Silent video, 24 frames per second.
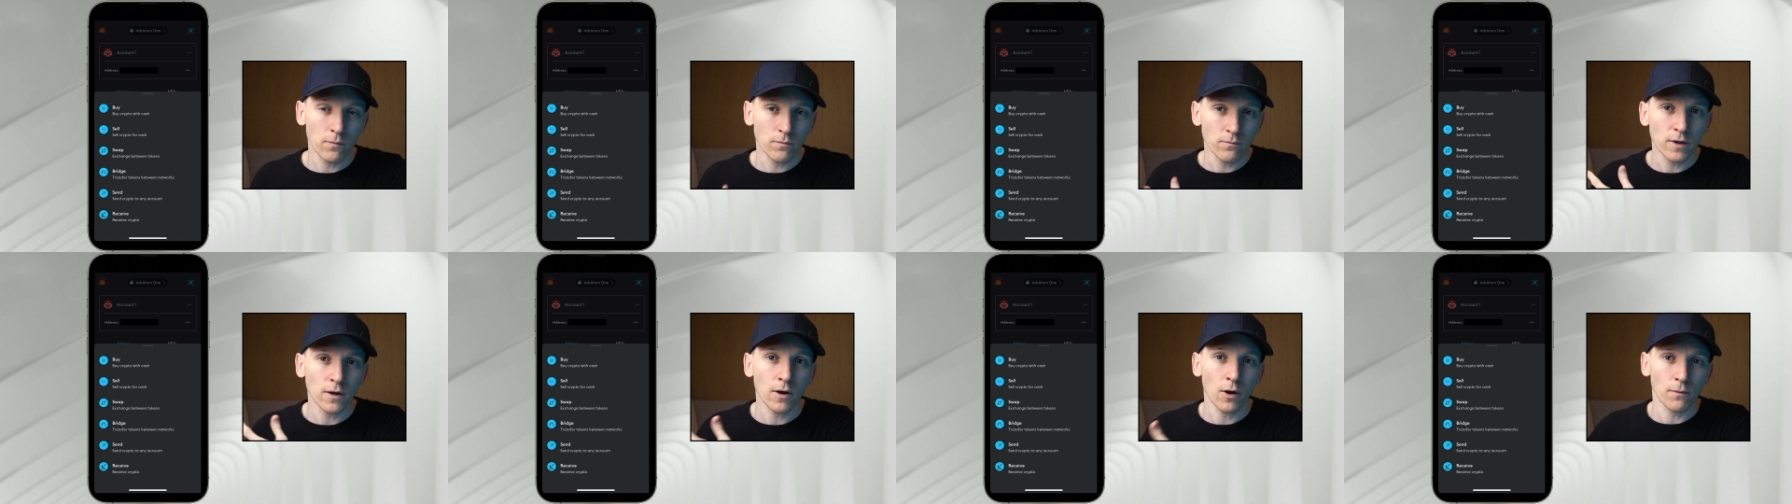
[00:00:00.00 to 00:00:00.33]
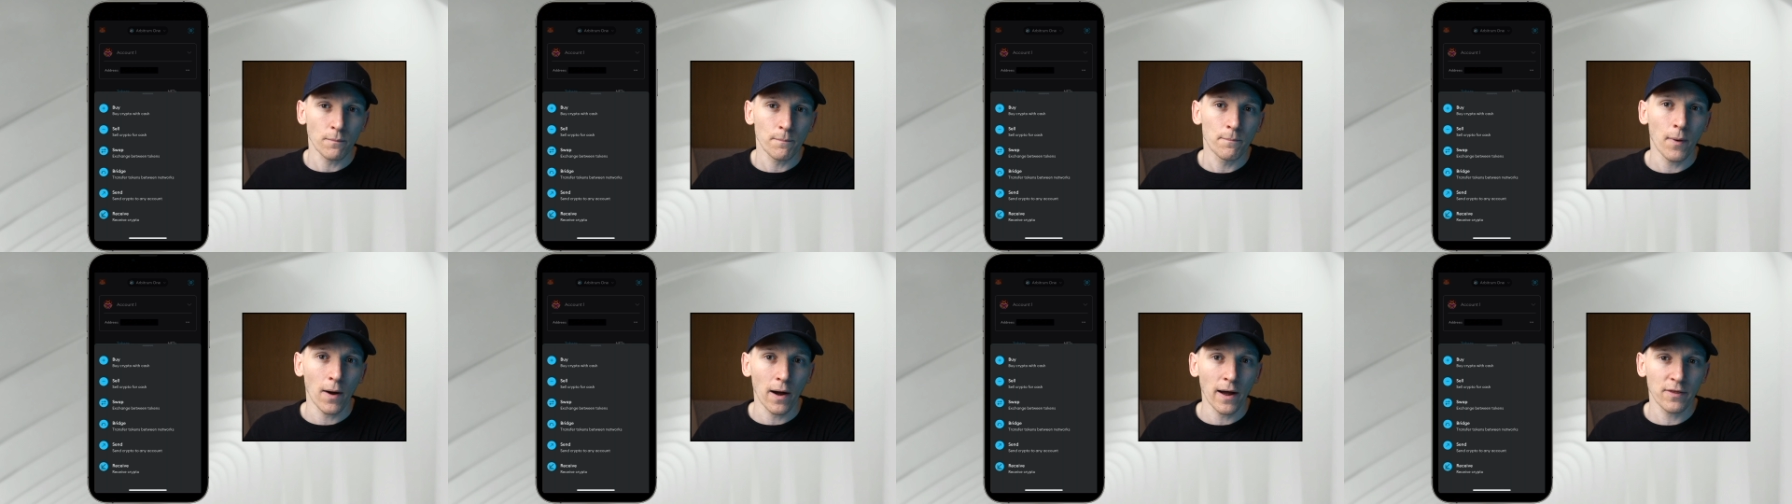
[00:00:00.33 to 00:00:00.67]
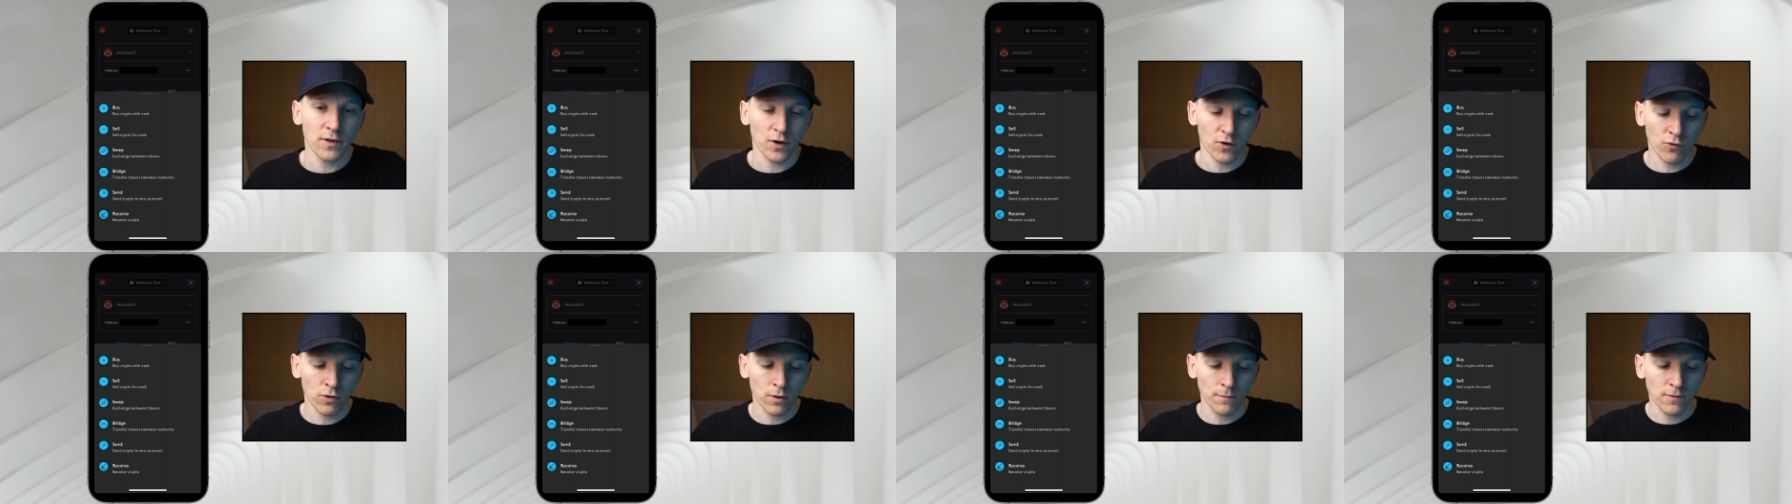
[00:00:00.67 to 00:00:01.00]
you know, buy
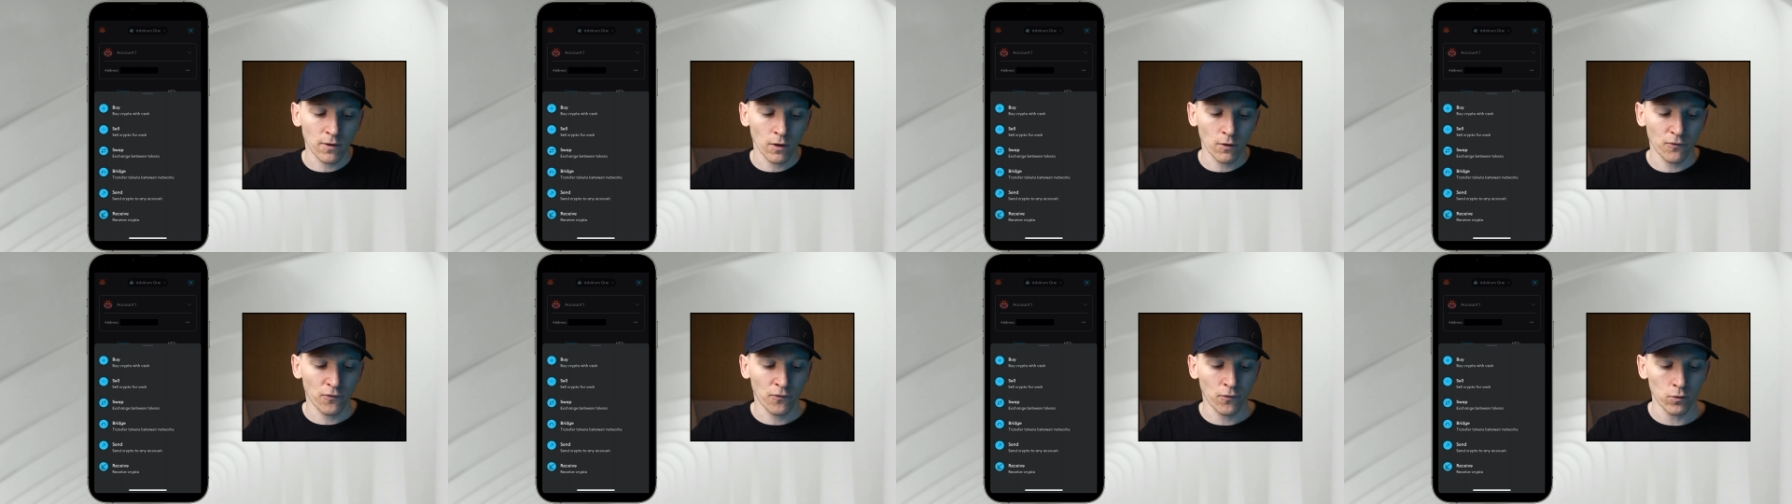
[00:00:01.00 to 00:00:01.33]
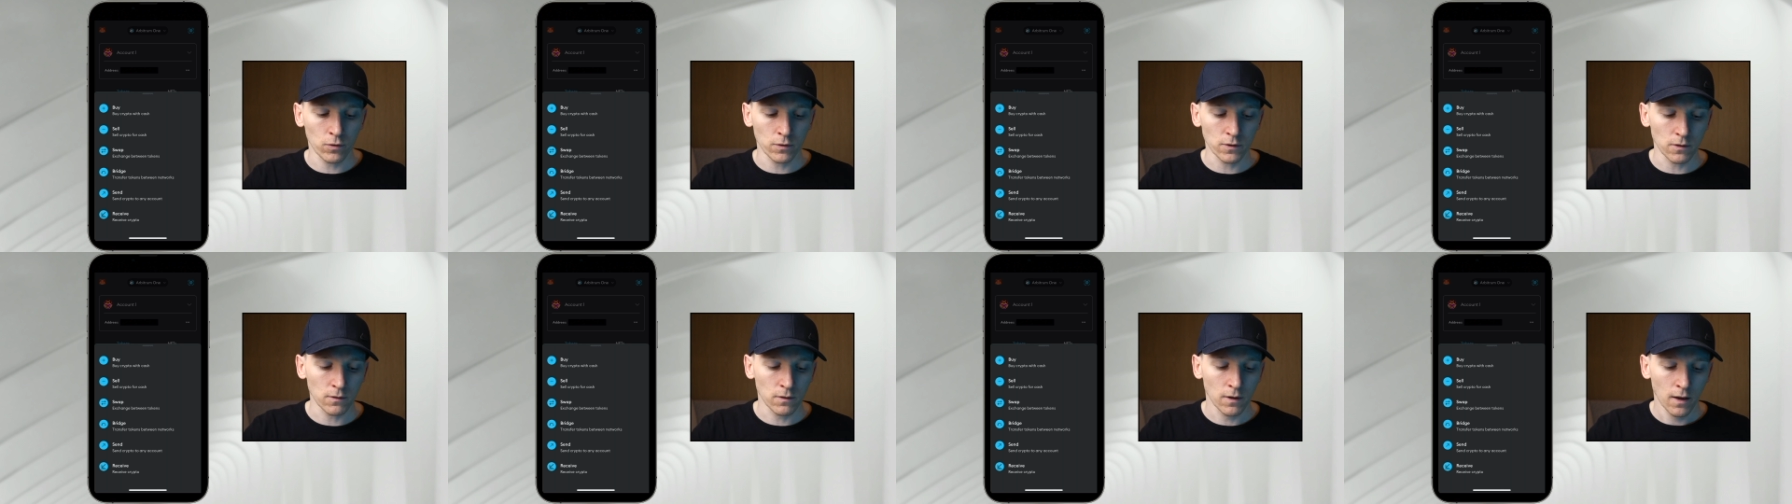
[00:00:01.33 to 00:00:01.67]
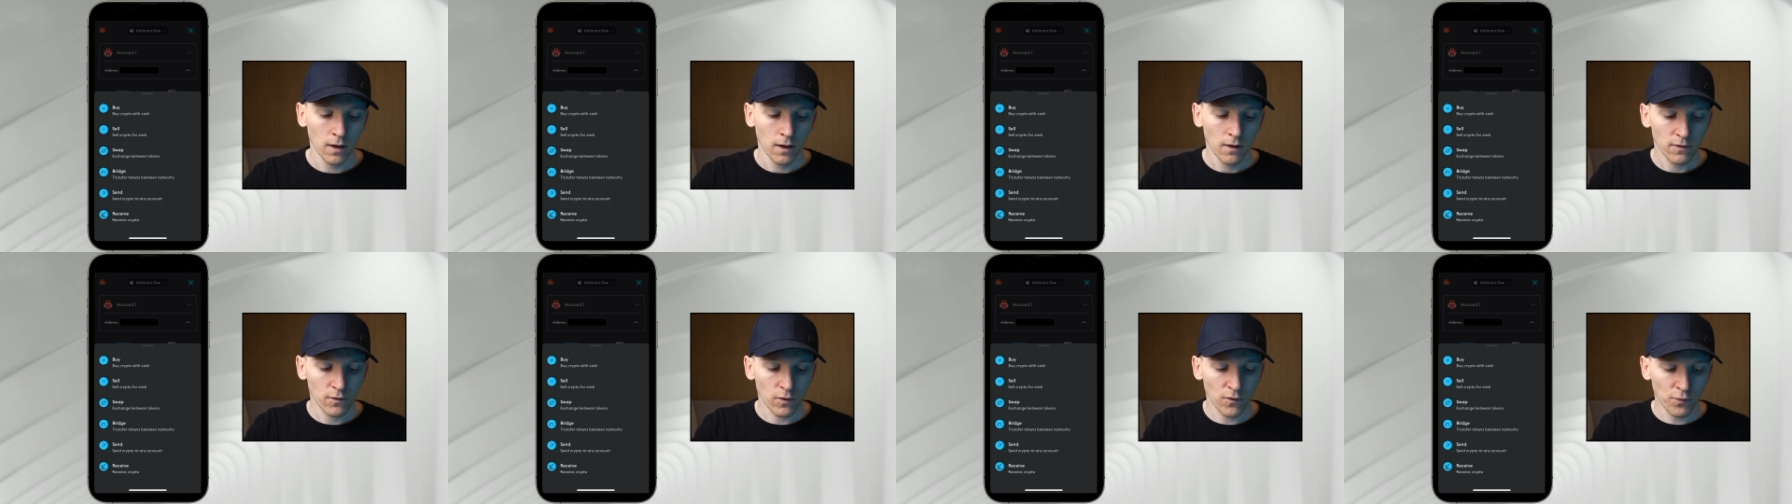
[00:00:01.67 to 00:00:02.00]
the crypto for you.
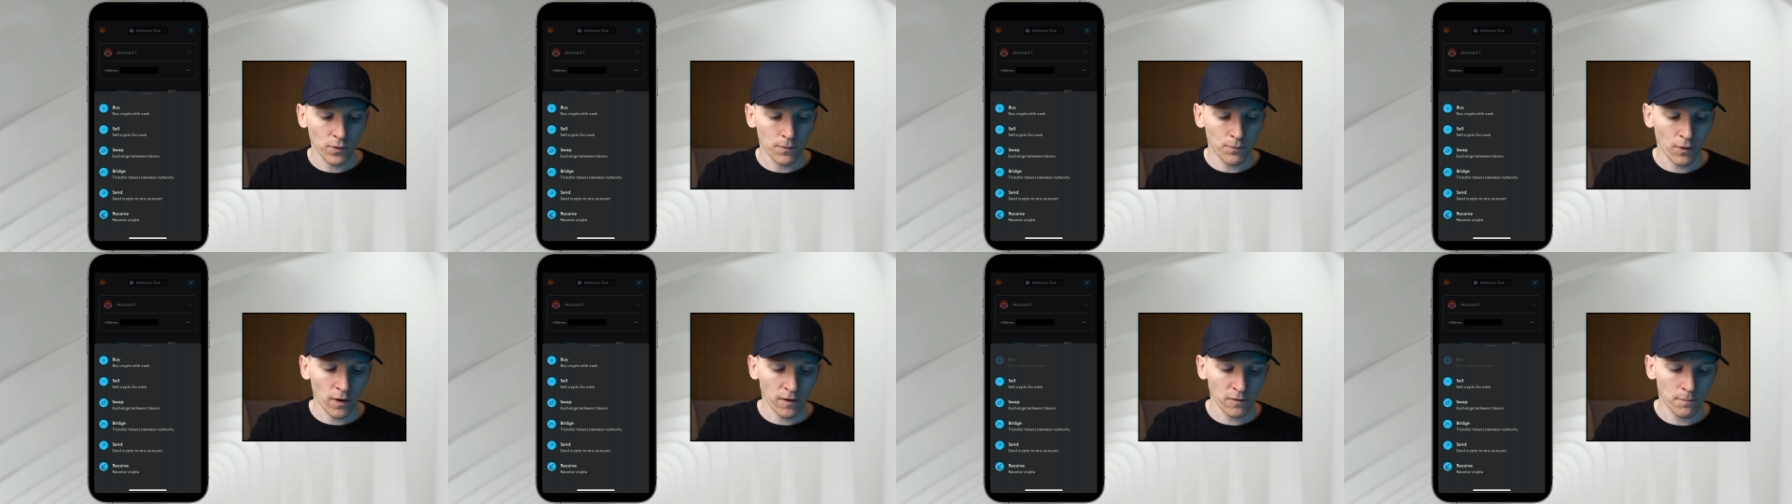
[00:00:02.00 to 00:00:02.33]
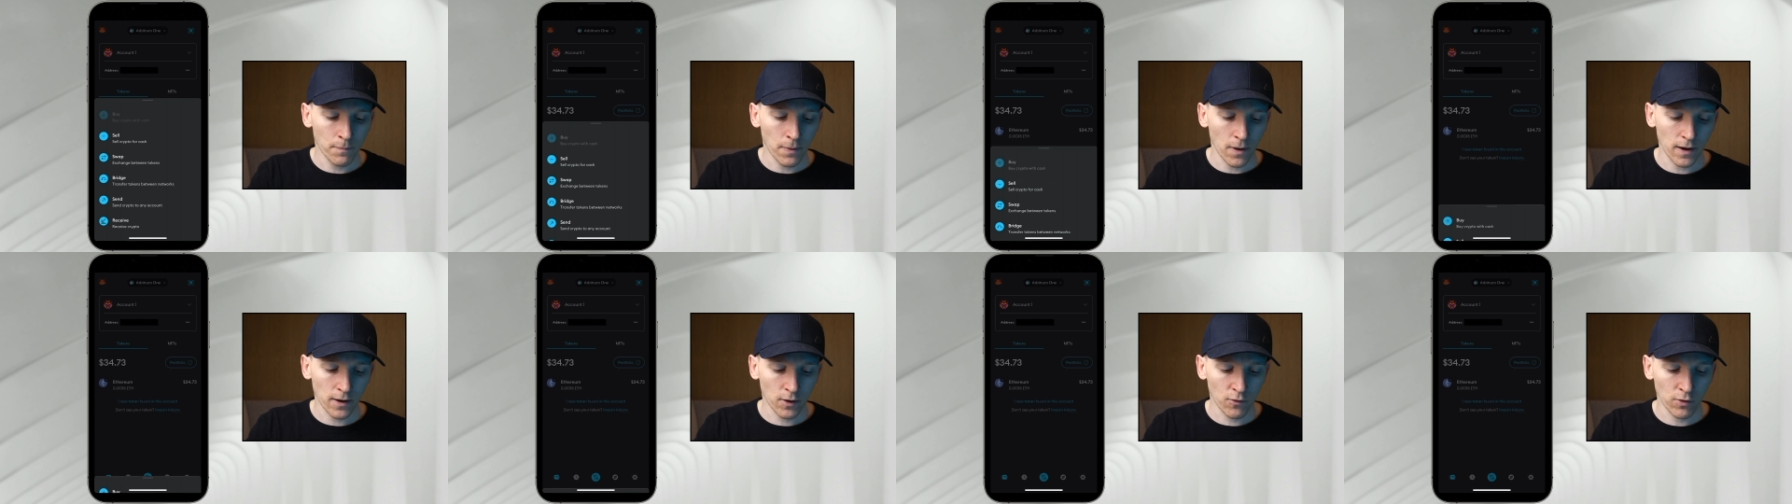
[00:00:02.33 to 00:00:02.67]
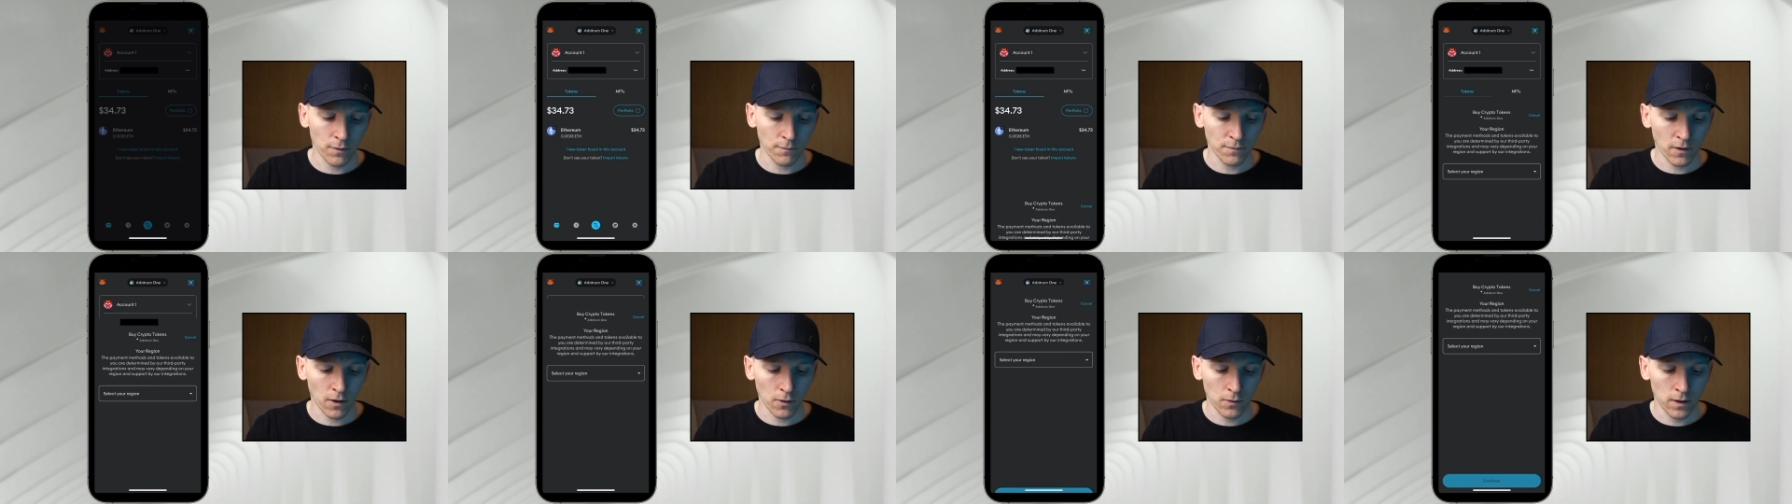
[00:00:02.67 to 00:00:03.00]
So if we press buy
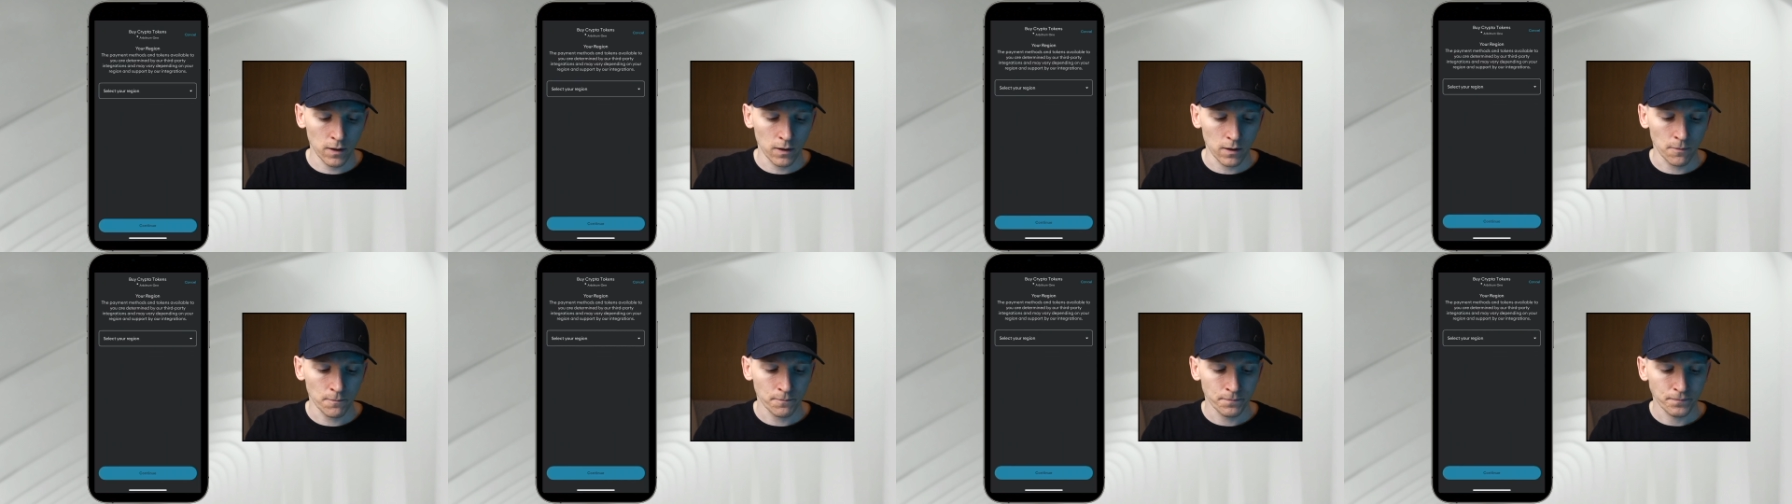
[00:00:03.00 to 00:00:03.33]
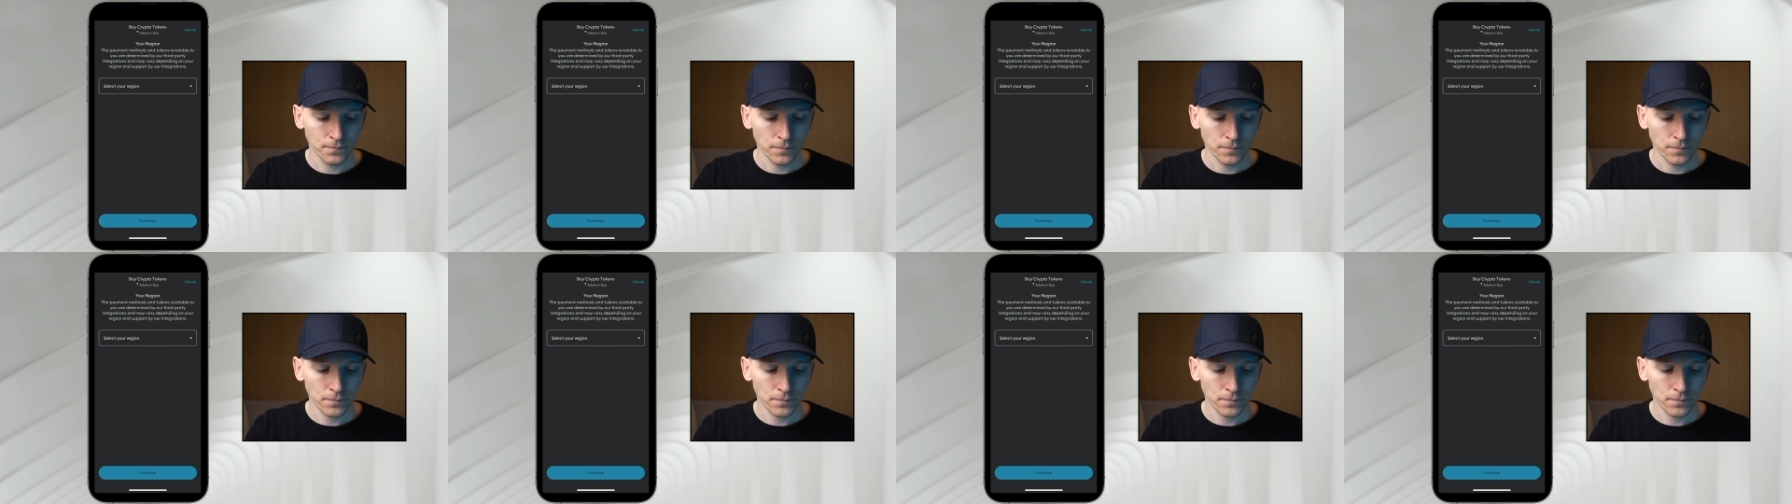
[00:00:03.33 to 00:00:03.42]
crypto here,